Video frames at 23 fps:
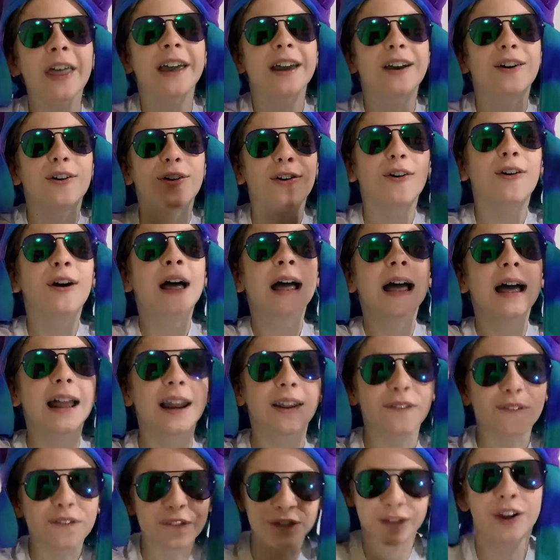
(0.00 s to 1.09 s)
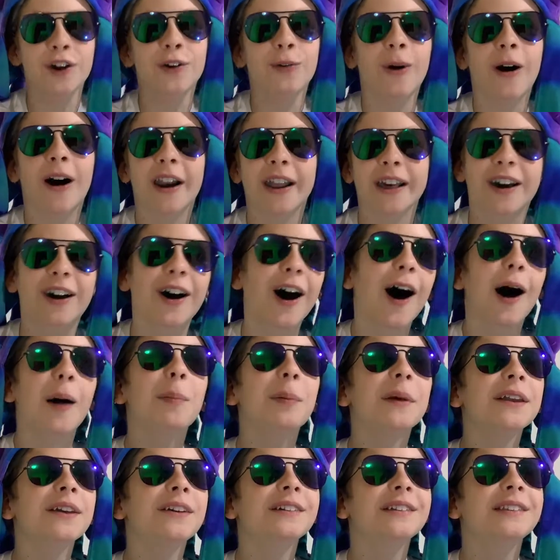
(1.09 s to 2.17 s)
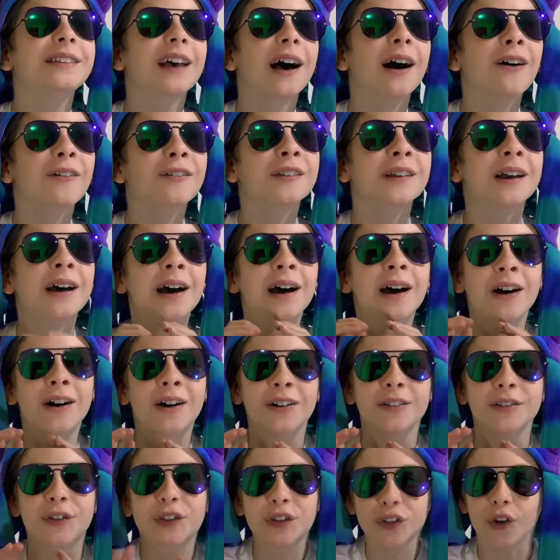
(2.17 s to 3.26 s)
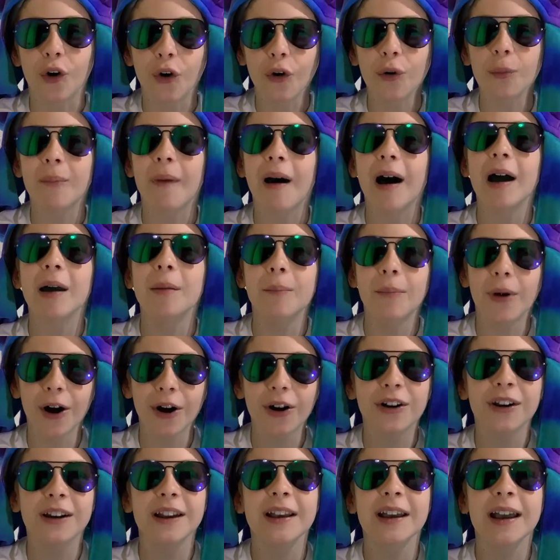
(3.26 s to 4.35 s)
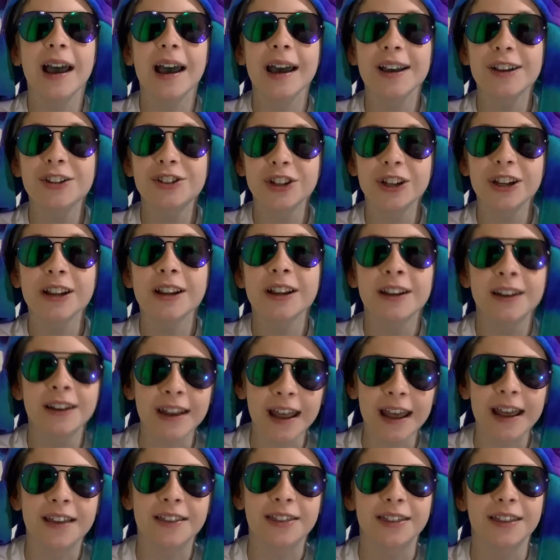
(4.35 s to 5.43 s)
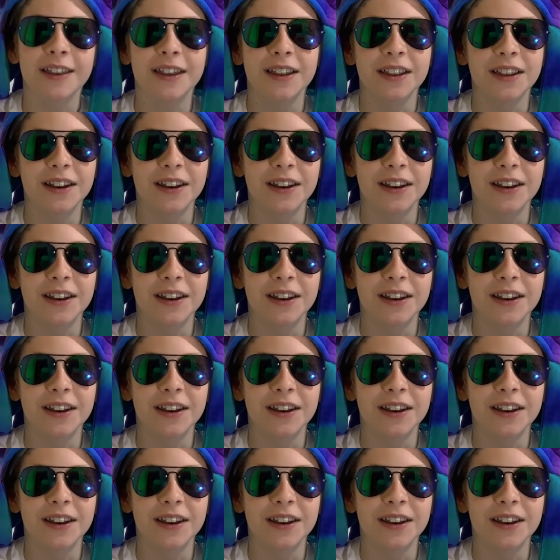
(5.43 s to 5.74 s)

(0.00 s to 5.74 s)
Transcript: Cool, and if you want to copy yourselves, consult my marketing agent, Nathan.